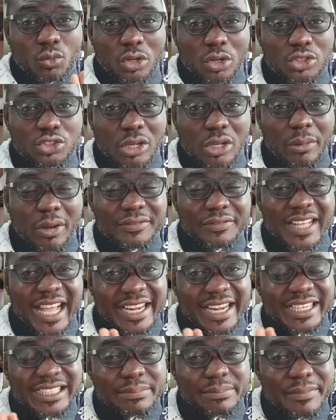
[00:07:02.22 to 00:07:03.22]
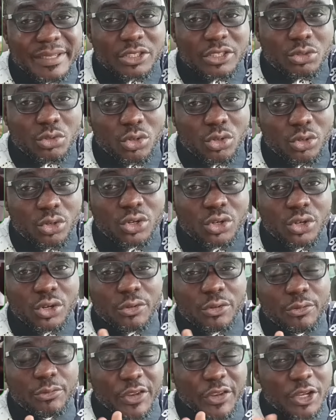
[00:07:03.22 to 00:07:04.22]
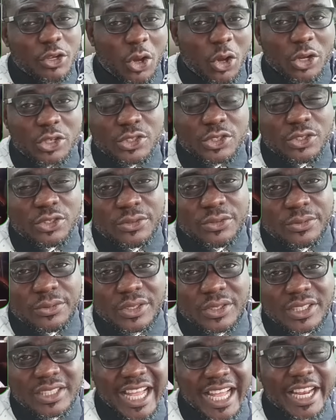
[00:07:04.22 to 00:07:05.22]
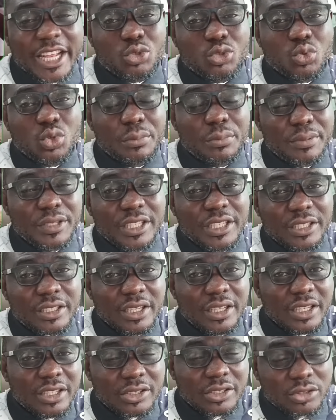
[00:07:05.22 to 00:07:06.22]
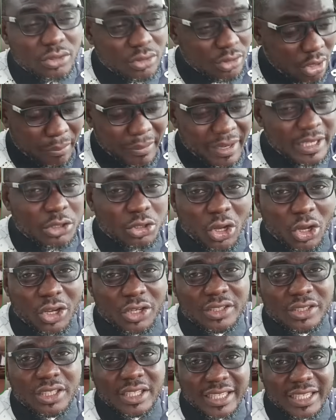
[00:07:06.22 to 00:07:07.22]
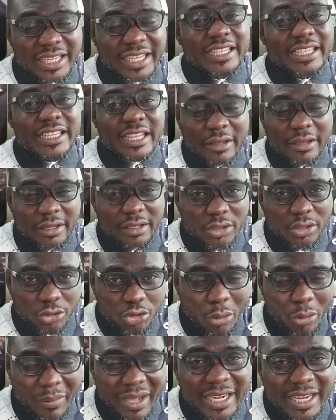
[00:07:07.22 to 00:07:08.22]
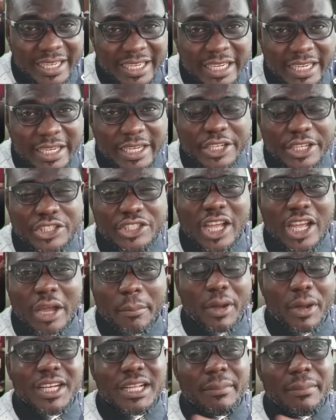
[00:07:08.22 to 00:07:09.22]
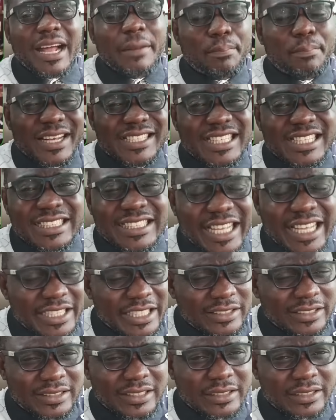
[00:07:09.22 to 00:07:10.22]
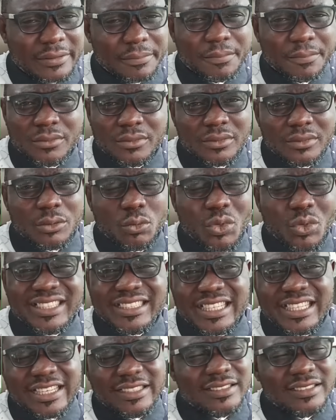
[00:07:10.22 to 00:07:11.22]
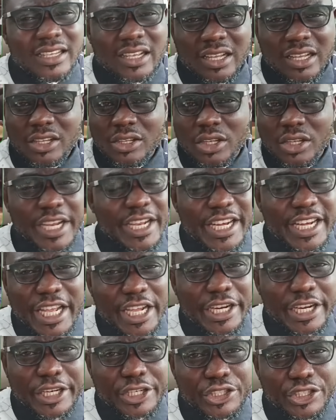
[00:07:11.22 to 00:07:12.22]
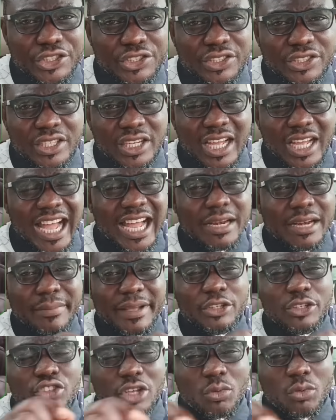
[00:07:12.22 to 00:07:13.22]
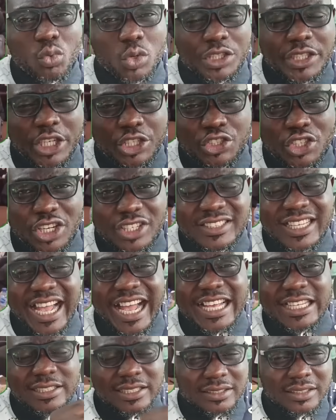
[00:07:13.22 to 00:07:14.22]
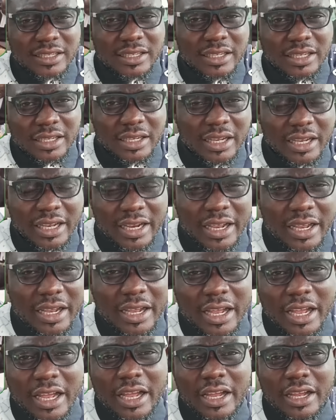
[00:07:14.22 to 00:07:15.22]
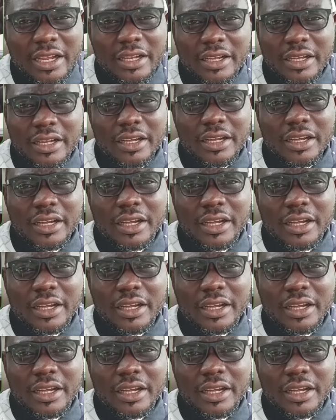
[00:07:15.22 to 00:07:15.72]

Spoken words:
put some of the arithmetical figures, that it will be normally done in the normal English. But the man presented his witness in English and made some quotations as a